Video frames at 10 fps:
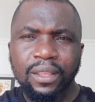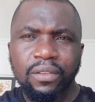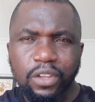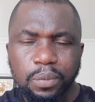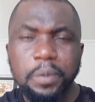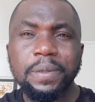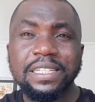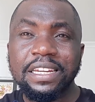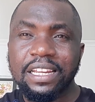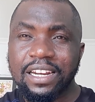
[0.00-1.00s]
The deputy
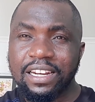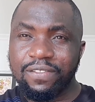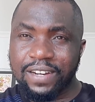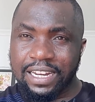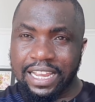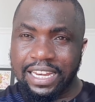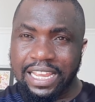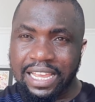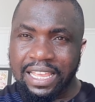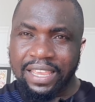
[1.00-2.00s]
president had a different
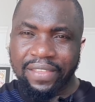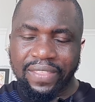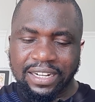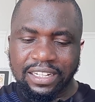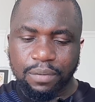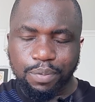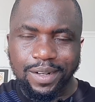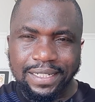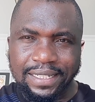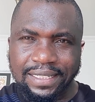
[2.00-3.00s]
idea that in
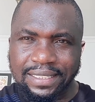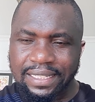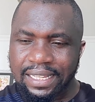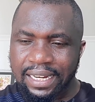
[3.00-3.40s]
politics,